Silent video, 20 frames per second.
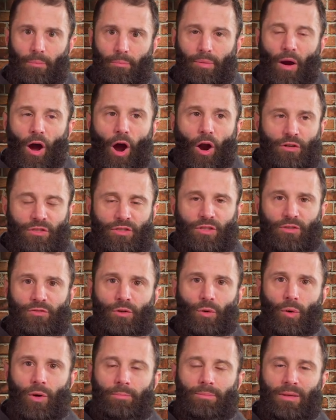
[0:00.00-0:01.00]
parts of
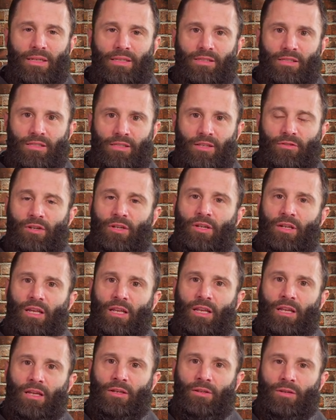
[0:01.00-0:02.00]
your business, if you're going to
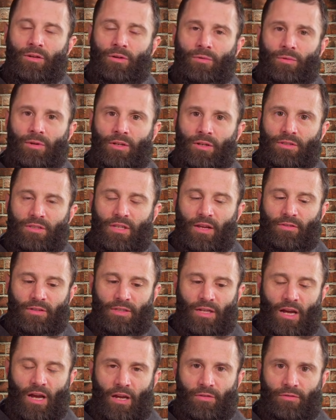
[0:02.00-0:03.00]
get into real estate
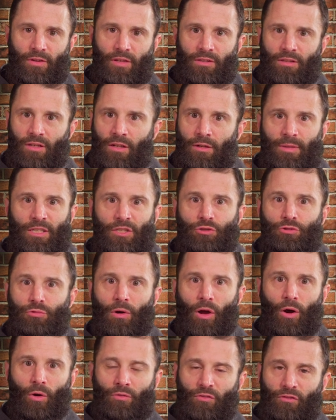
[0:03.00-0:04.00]
photography, is going to be
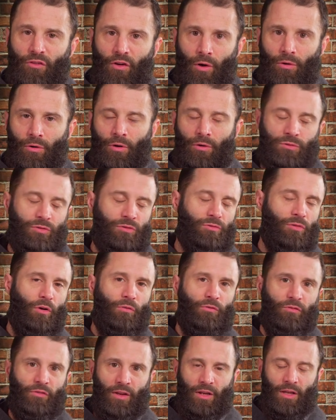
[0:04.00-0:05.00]
drone photos,
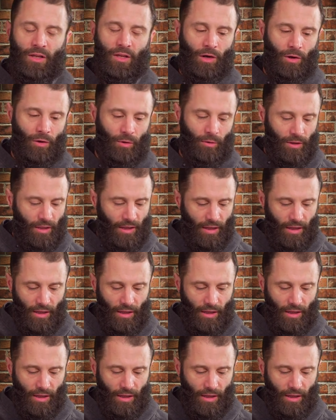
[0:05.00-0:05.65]
drone video,